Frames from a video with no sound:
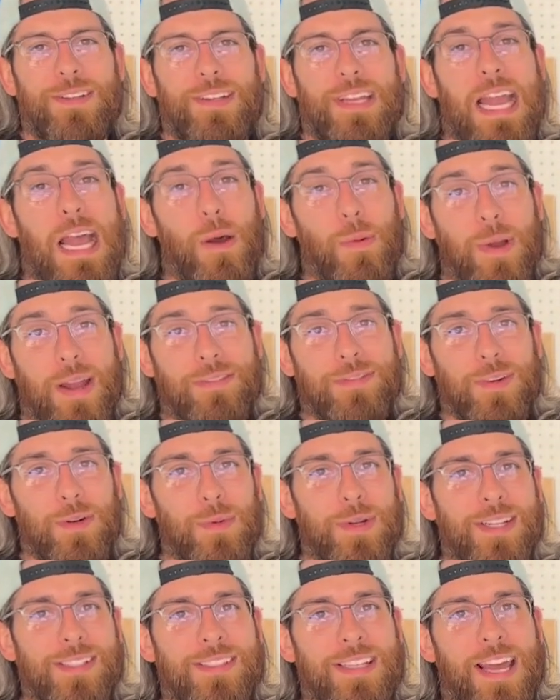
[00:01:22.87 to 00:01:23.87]
However,
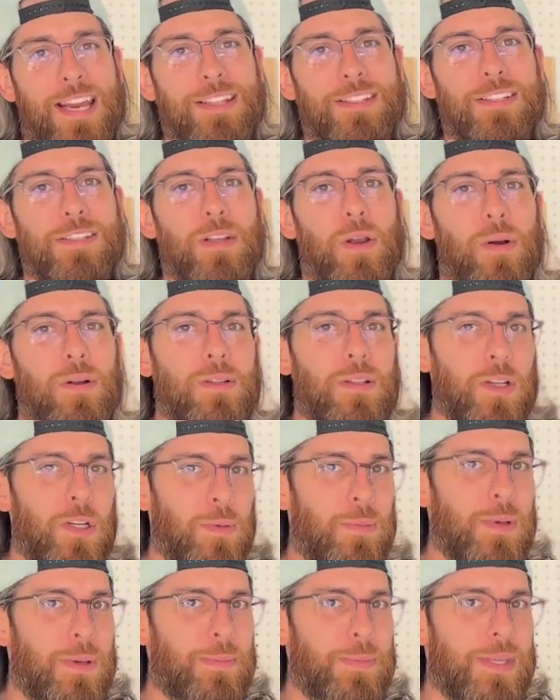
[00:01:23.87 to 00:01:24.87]
we decided to go a little
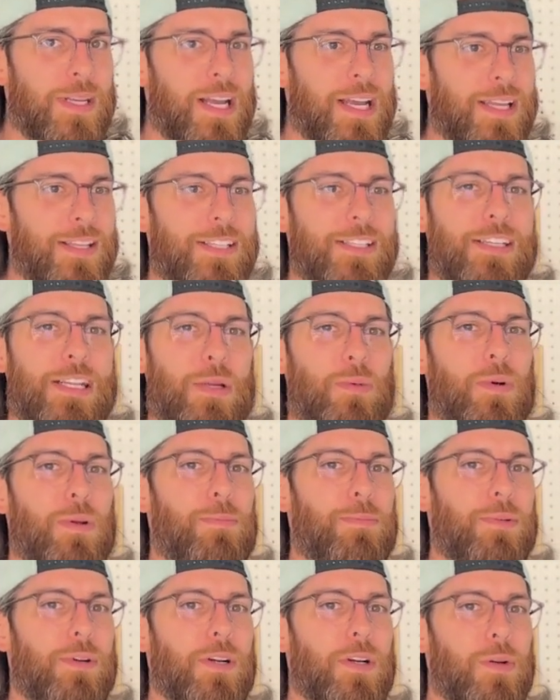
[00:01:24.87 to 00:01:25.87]
bit beyond the
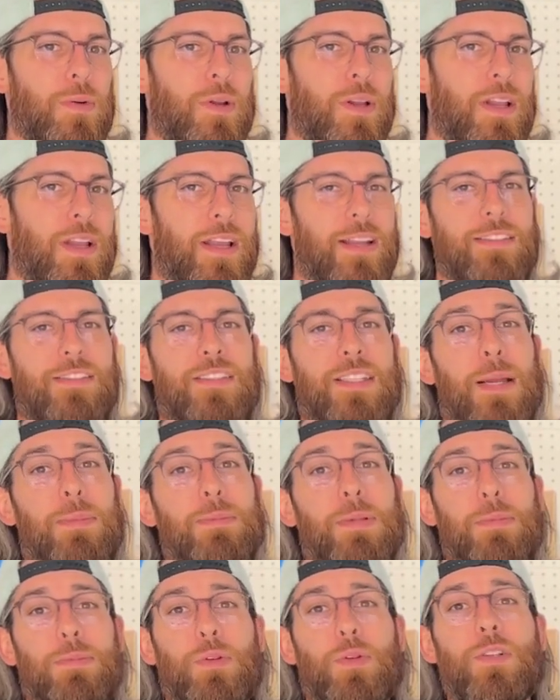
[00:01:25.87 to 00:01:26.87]
D1 Pro and stepped
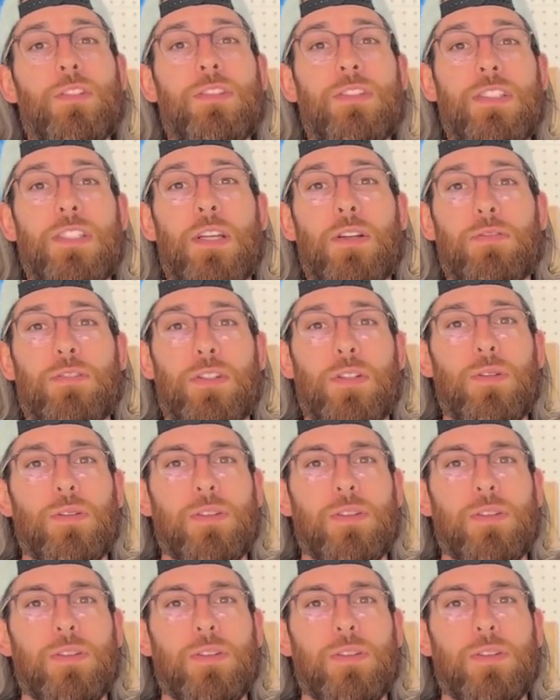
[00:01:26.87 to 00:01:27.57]
up to a CO2